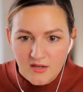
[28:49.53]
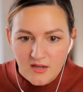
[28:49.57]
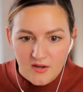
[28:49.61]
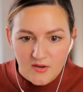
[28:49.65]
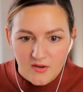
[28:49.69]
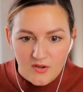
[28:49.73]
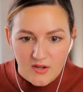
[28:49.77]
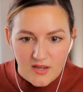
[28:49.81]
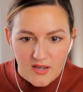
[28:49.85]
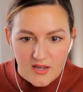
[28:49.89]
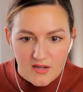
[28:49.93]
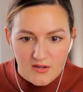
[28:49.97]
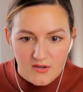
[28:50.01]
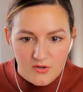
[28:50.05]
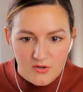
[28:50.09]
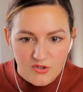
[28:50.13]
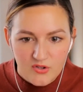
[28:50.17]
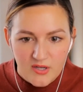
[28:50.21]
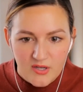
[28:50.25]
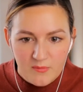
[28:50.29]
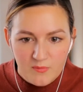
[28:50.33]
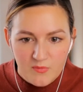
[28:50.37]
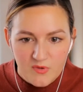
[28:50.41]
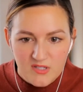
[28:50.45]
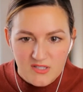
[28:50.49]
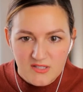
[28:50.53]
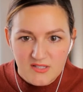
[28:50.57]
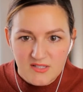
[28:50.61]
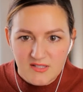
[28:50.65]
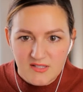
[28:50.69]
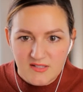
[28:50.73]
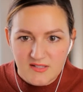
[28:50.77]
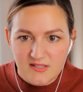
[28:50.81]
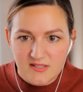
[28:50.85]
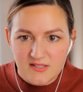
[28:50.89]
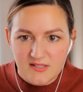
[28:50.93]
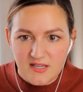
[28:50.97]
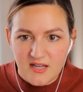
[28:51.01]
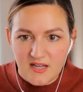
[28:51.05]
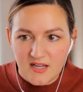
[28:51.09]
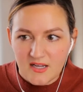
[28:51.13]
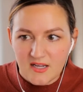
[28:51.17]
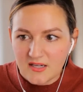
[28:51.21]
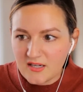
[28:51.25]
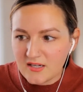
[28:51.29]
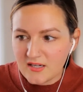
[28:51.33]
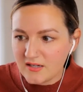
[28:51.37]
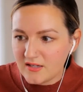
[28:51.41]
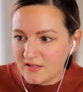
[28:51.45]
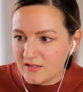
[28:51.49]
Okay, hold on one
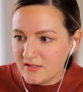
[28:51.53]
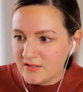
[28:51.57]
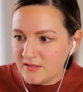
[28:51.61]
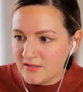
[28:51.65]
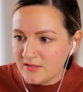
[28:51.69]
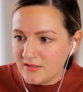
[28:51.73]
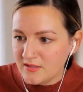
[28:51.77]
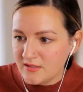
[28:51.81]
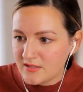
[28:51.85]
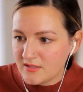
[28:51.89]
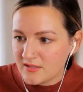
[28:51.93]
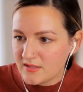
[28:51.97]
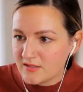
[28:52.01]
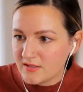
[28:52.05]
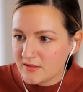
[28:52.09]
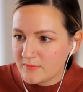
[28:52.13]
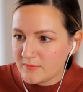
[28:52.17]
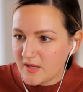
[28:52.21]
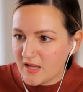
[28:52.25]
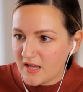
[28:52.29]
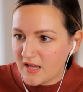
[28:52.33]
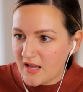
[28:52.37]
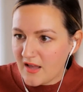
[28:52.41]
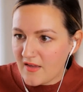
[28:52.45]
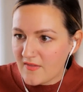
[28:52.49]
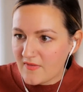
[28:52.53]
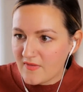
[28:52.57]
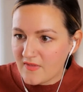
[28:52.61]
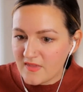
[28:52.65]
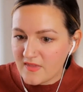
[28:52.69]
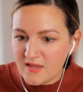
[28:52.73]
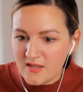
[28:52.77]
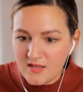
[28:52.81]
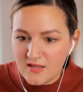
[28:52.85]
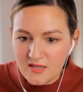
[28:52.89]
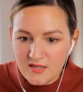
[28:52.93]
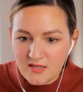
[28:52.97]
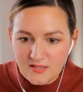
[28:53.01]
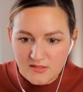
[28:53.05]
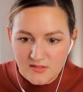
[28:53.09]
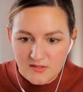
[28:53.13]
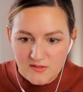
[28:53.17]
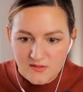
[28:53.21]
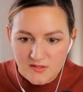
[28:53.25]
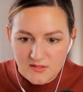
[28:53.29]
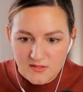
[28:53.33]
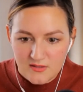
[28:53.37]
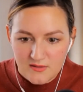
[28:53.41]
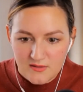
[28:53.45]
second. Let me get this.